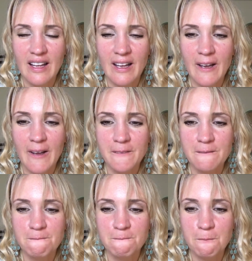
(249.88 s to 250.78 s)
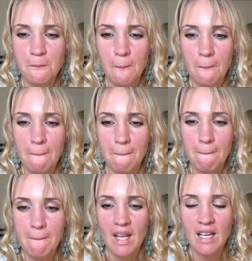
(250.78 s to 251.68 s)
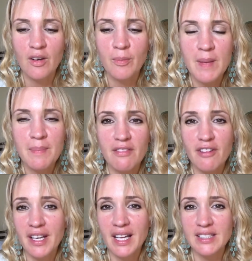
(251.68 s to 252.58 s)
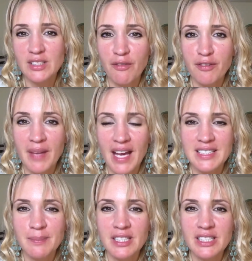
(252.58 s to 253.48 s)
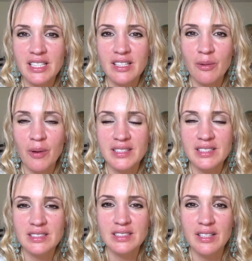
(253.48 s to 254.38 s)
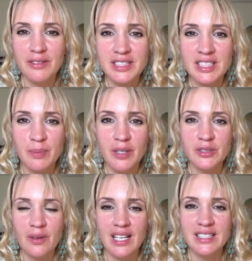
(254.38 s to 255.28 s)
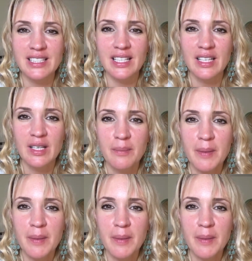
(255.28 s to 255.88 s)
A lot of people are very cut off from that, especially the ones that are into spirituality.